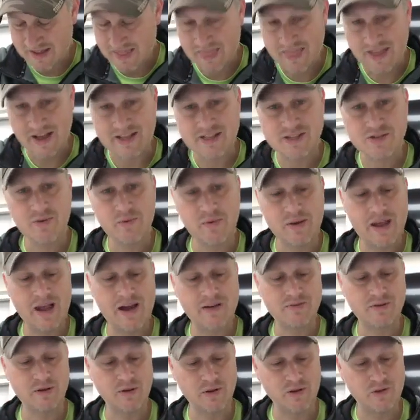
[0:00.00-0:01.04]
That's what we
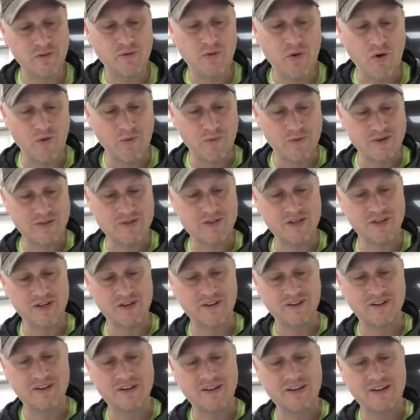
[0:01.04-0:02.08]
have to look forward to.
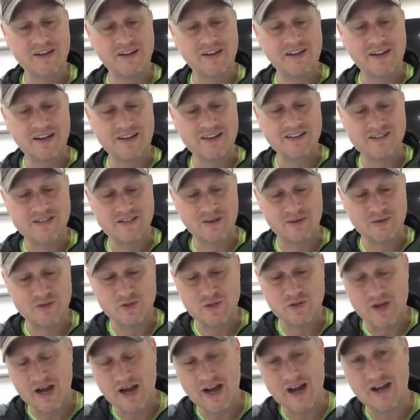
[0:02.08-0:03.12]
And so
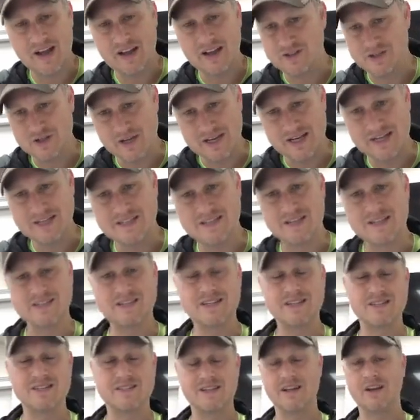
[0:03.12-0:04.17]
John,
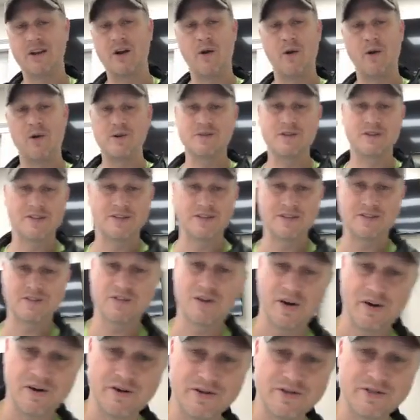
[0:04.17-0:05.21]
Jesus is encouraging this
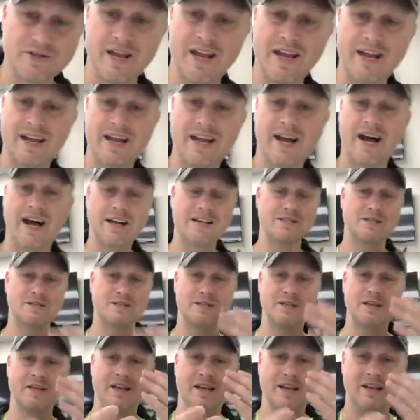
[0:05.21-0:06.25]
church, hey
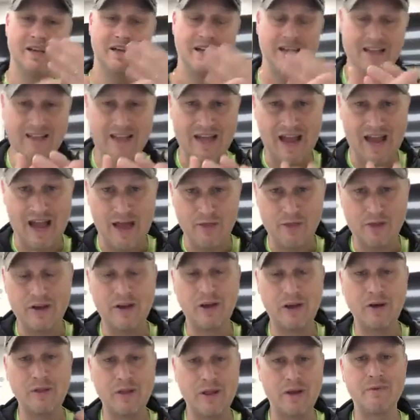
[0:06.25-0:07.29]
guys, he that hath an
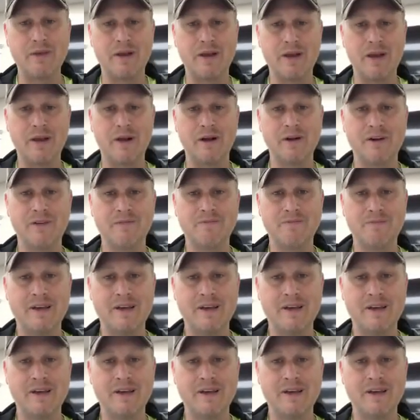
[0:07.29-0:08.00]
ear, let him hear.